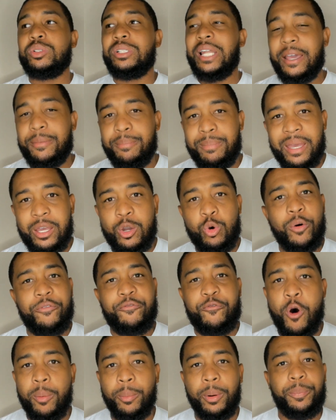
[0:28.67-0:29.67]
like me, who are
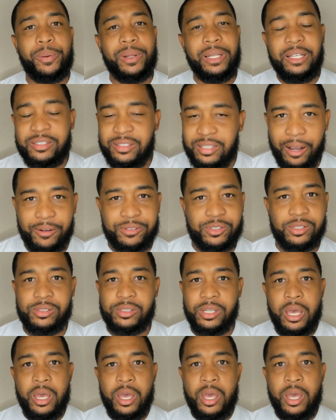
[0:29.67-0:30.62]
former police officers,